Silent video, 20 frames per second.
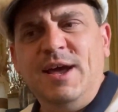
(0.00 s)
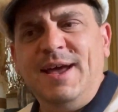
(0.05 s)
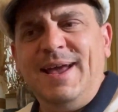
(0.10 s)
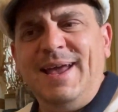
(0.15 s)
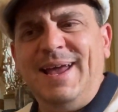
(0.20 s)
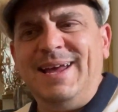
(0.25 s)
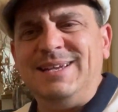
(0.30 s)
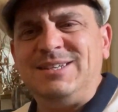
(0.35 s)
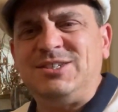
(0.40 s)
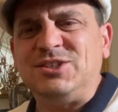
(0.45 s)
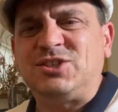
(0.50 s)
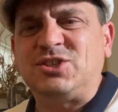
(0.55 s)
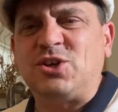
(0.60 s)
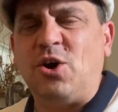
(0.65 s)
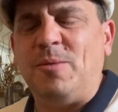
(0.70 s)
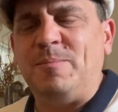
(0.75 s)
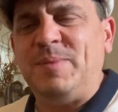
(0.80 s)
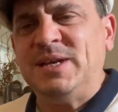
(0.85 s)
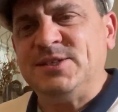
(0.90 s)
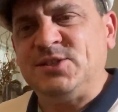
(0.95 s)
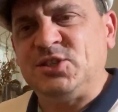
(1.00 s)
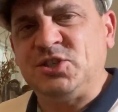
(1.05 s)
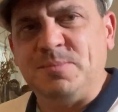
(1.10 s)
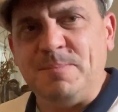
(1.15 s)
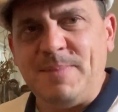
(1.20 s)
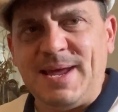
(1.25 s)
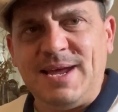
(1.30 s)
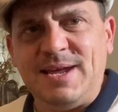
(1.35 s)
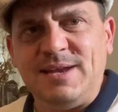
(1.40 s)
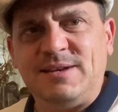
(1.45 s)
it just got a bit
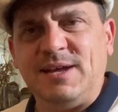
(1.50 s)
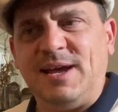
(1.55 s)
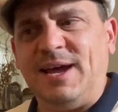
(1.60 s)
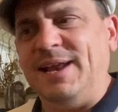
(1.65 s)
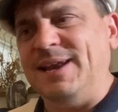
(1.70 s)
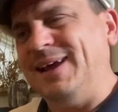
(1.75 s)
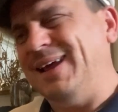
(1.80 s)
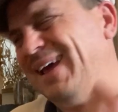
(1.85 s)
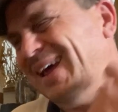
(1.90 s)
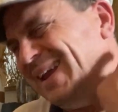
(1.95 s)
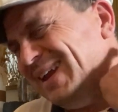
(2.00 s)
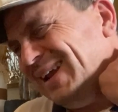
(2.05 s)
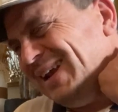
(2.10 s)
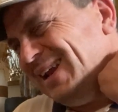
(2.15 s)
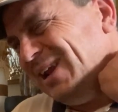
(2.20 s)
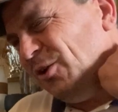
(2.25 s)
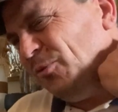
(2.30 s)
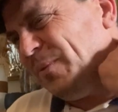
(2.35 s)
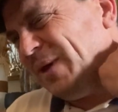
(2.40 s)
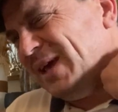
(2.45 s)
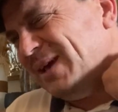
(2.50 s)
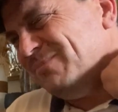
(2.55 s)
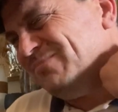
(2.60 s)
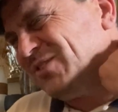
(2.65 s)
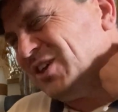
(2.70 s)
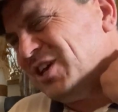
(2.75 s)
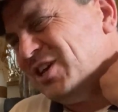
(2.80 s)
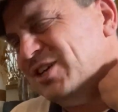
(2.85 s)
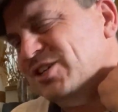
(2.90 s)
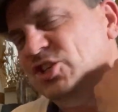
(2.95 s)
smeared and a little
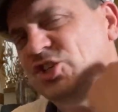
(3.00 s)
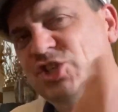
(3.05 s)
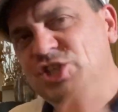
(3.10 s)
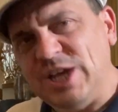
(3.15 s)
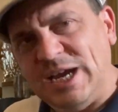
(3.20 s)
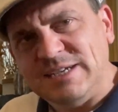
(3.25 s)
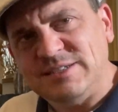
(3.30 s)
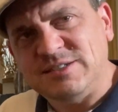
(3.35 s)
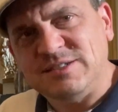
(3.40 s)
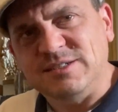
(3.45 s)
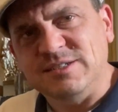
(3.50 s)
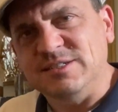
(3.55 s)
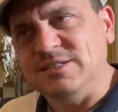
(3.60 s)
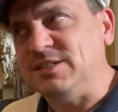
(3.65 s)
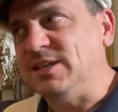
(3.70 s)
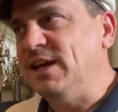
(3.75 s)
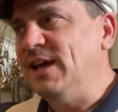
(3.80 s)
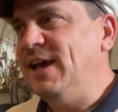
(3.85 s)
bit congested.